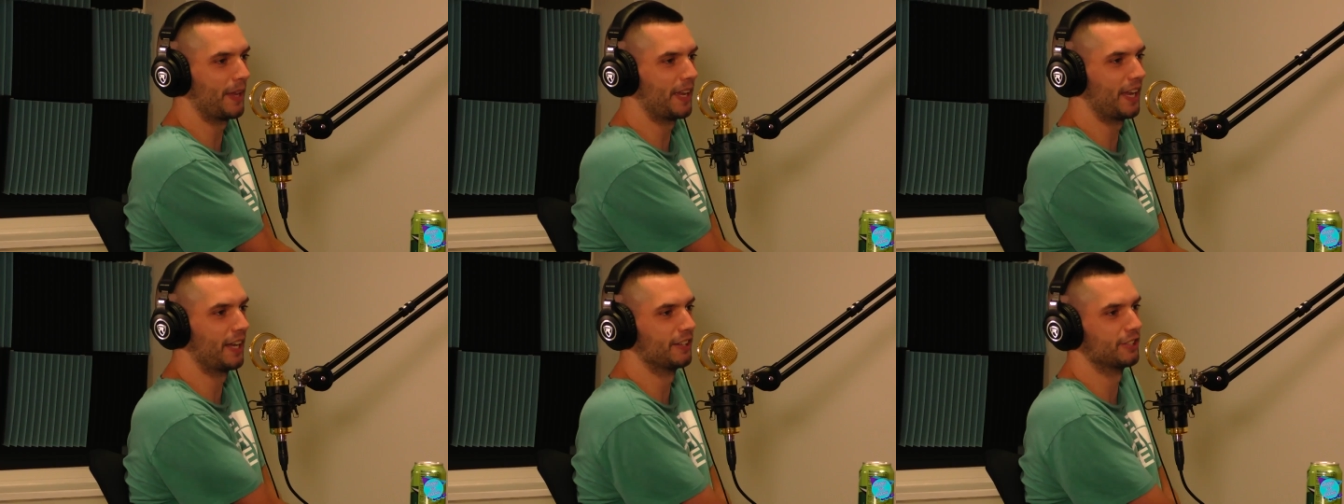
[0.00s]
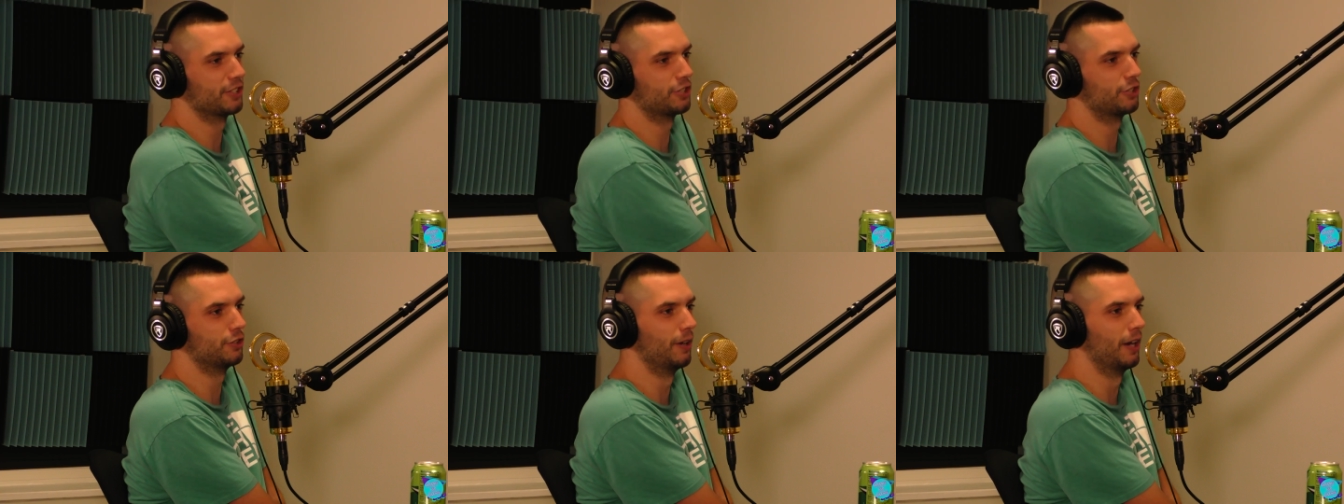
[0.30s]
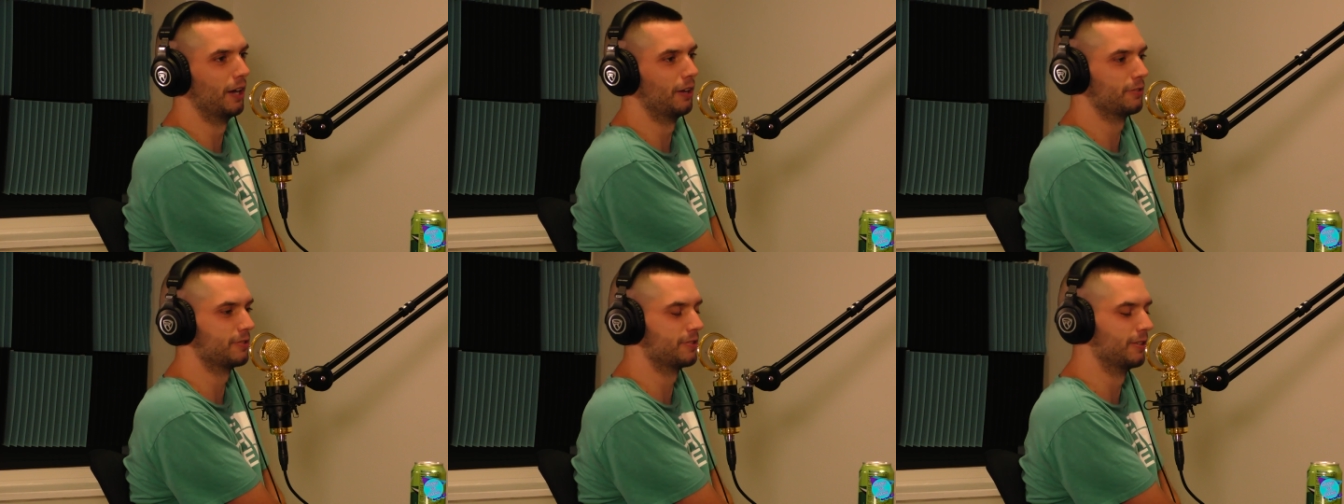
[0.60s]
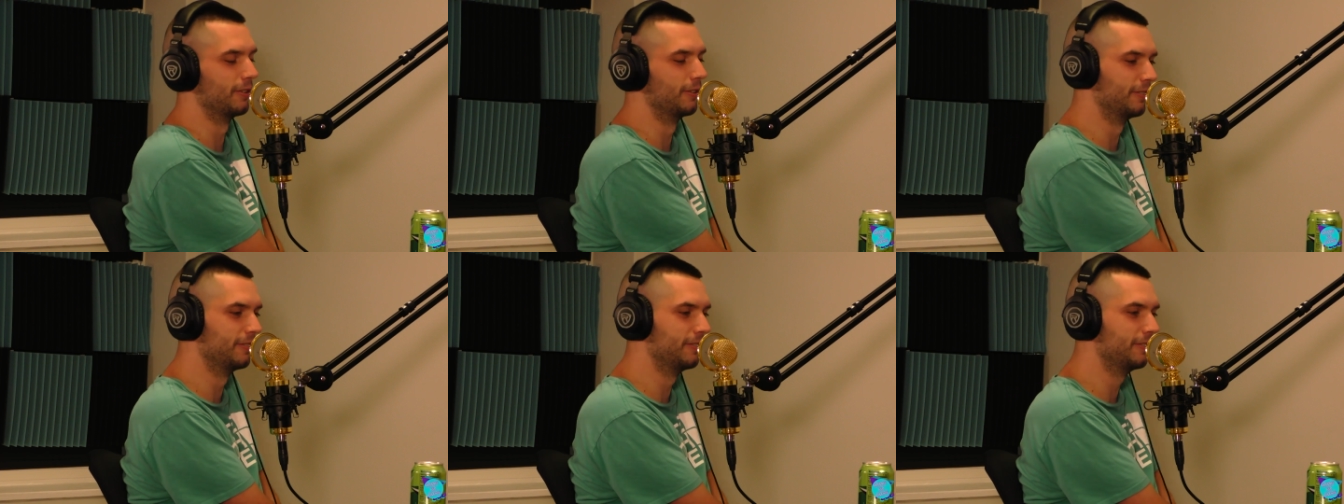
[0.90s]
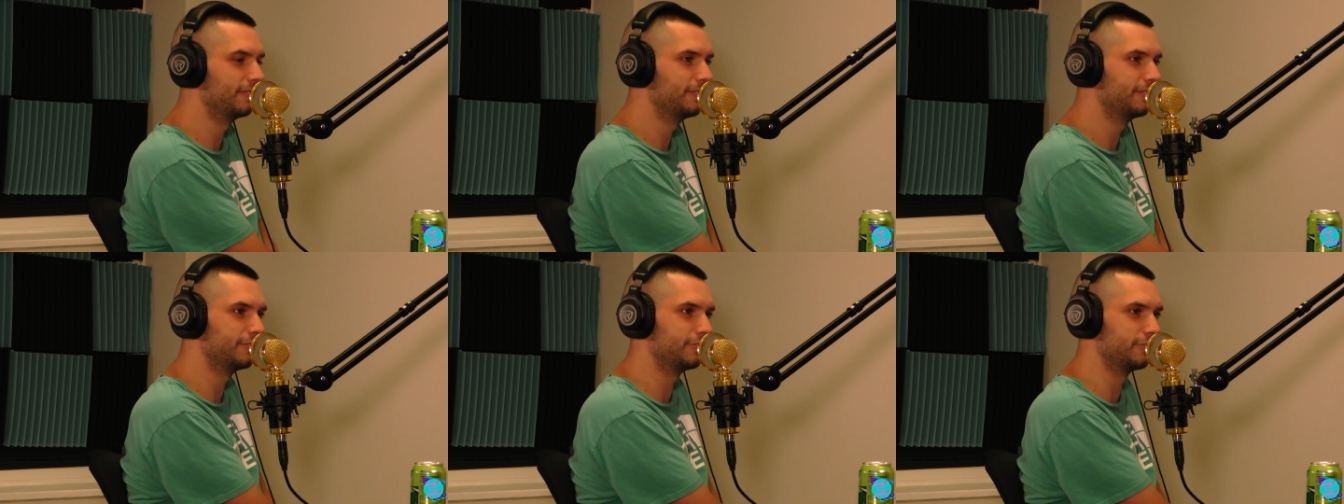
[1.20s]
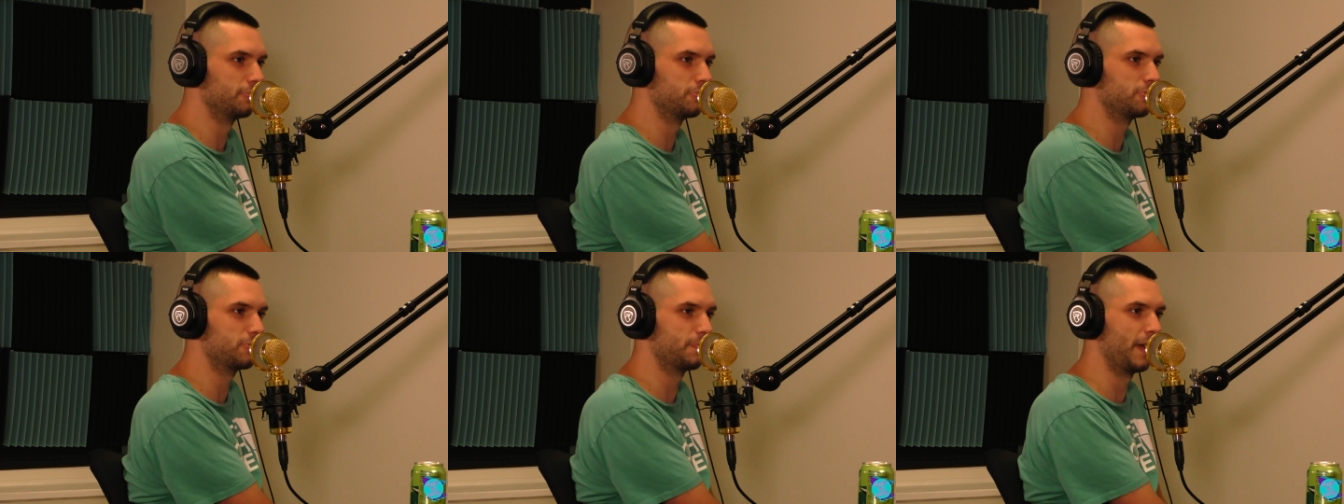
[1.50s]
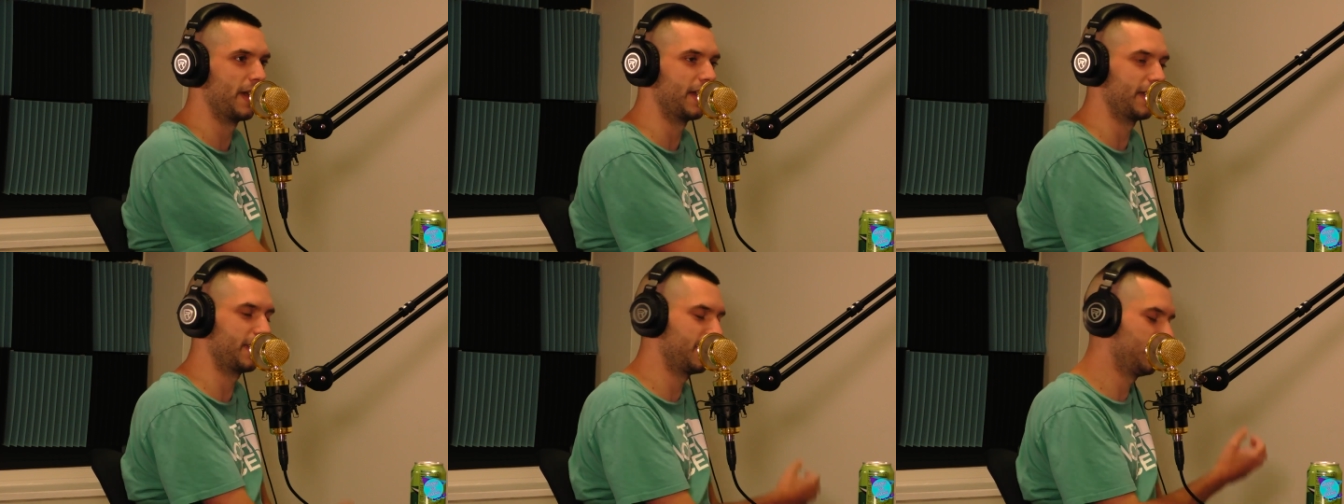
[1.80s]
on the shootouts, dude. Don't do it.
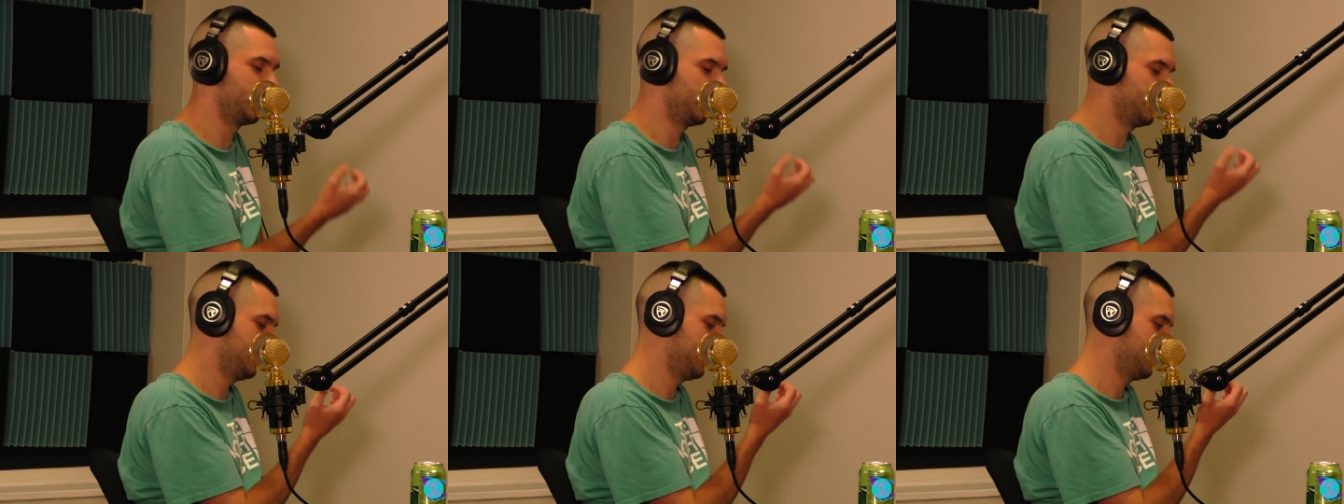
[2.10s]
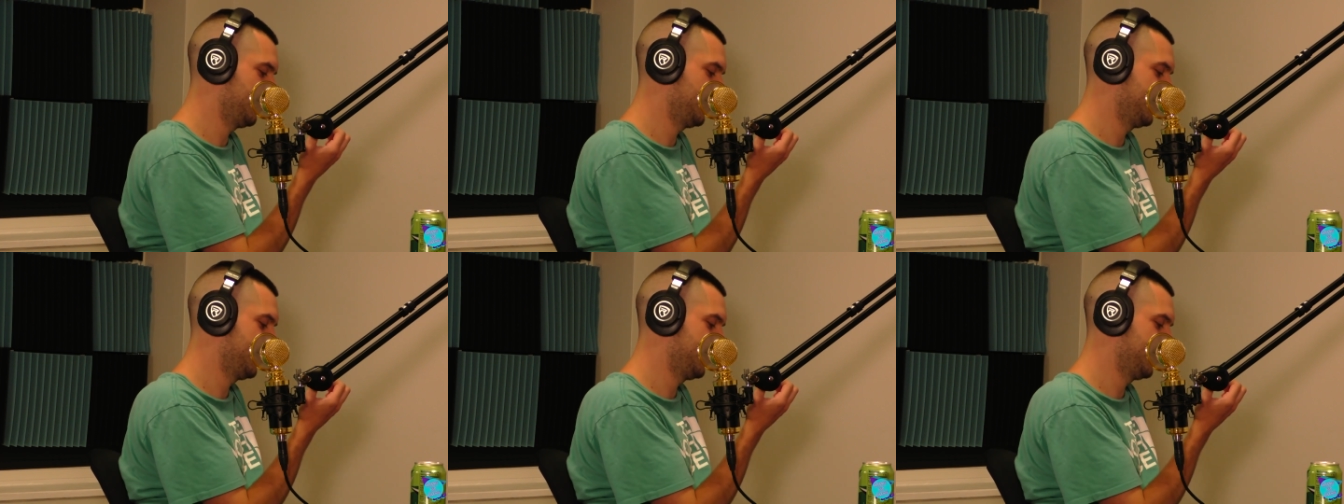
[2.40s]
douchebag. Don't do it.